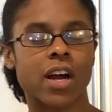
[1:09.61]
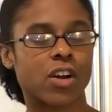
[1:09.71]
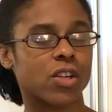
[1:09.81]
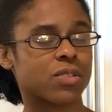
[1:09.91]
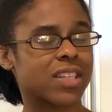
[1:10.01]

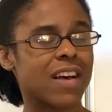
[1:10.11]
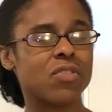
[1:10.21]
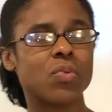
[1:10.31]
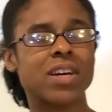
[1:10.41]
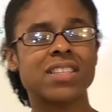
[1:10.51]
Close loved
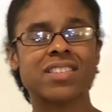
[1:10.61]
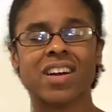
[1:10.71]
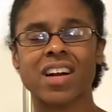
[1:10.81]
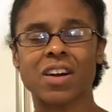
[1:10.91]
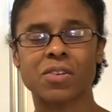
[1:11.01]
ones,
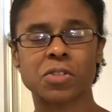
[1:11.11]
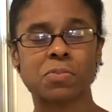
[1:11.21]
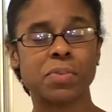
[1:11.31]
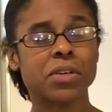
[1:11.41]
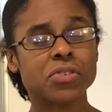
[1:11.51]
our
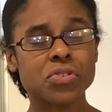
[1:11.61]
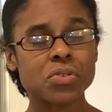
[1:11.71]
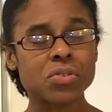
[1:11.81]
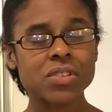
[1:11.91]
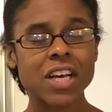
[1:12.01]

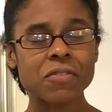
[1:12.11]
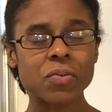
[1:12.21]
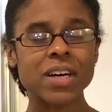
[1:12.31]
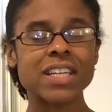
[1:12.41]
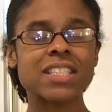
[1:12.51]
spiritual loved
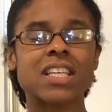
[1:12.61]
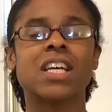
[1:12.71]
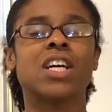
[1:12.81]
ones,